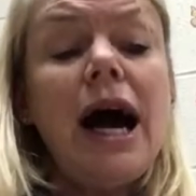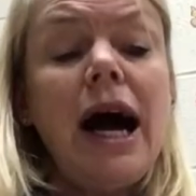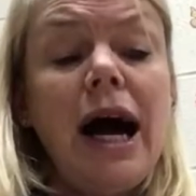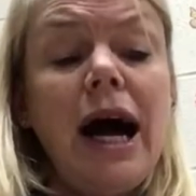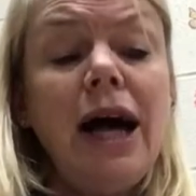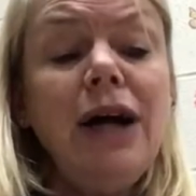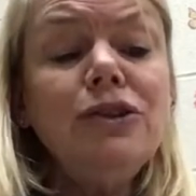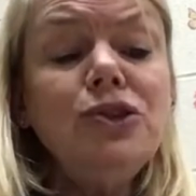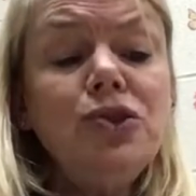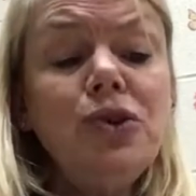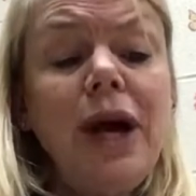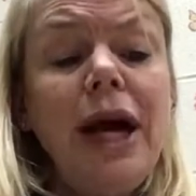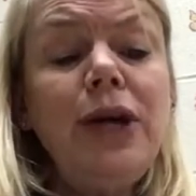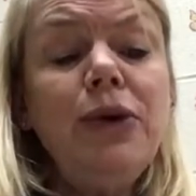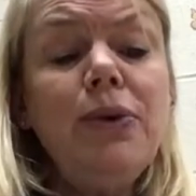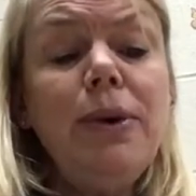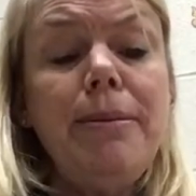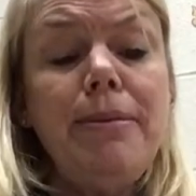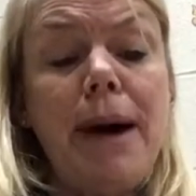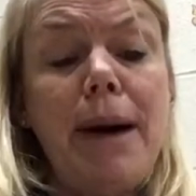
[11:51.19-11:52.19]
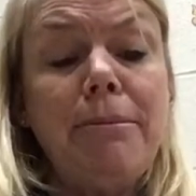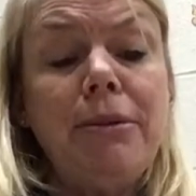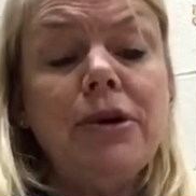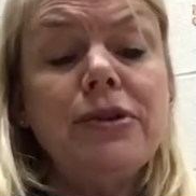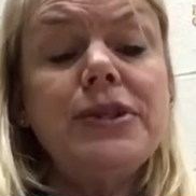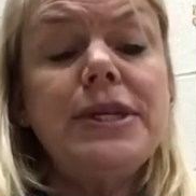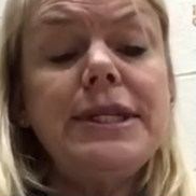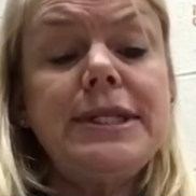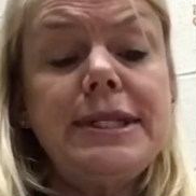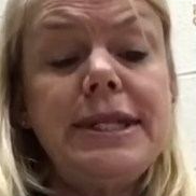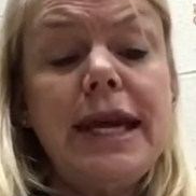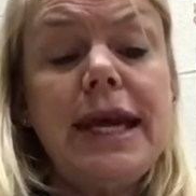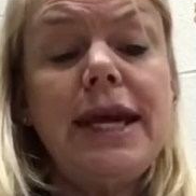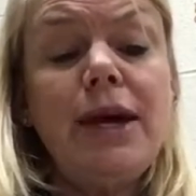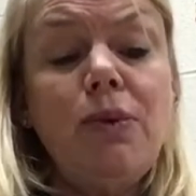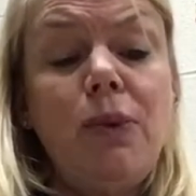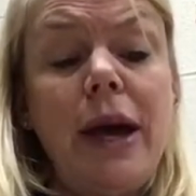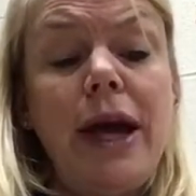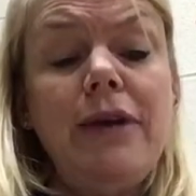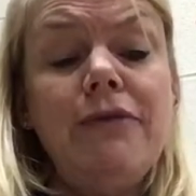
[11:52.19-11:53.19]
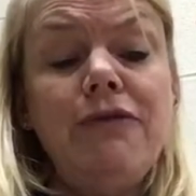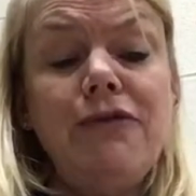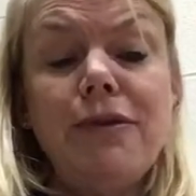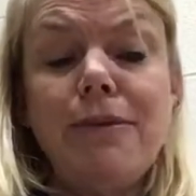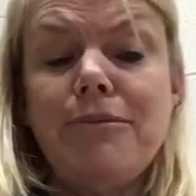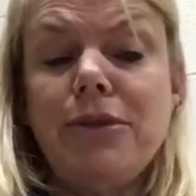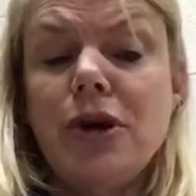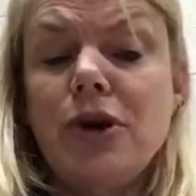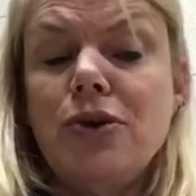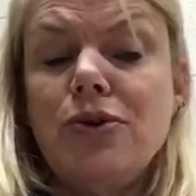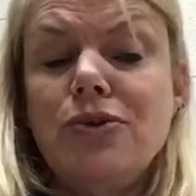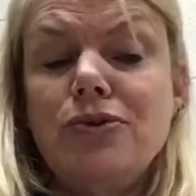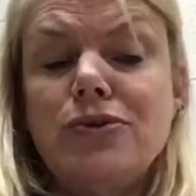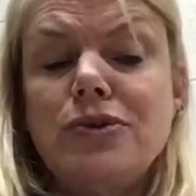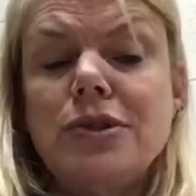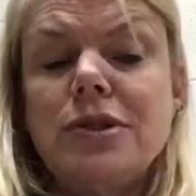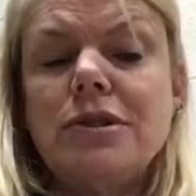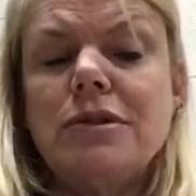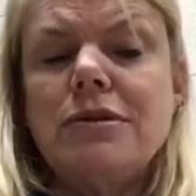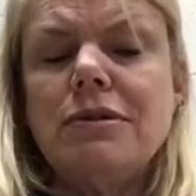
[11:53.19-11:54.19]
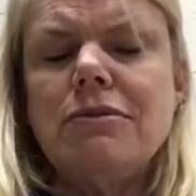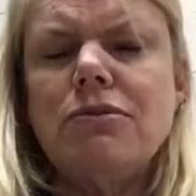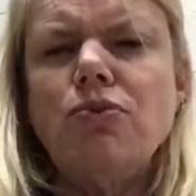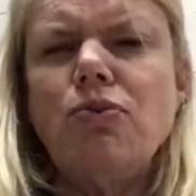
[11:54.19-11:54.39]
I'll try to remember to stay away from those